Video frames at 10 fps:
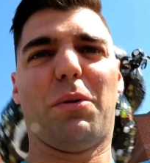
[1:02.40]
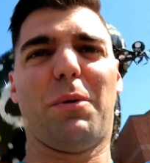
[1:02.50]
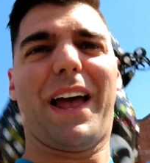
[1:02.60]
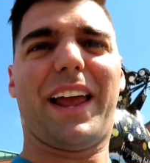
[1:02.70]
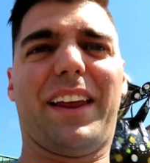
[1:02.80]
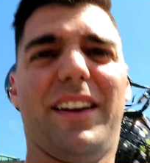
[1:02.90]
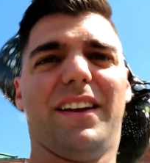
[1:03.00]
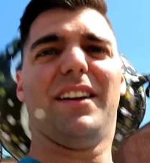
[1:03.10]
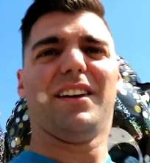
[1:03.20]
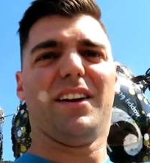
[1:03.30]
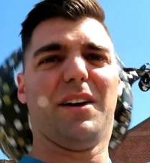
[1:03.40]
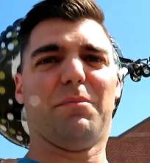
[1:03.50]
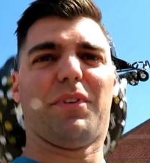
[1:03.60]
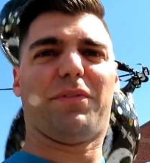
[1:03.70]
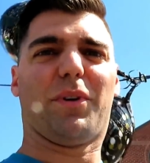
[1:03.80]
away
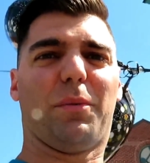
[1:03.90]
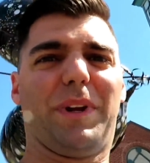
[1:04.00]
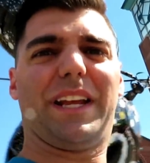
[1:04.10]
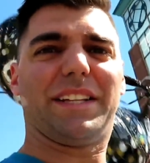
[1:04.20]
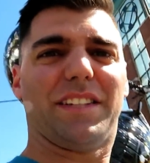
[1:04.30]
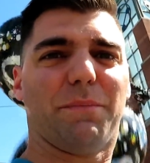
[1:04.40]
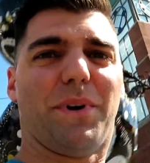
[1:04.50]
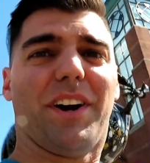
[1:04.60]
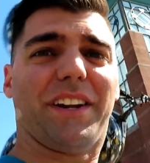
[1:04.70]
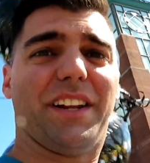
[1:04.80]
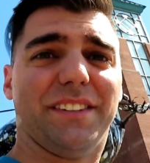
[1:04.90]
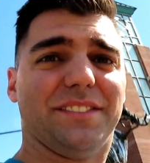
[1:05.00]
before we get to the party.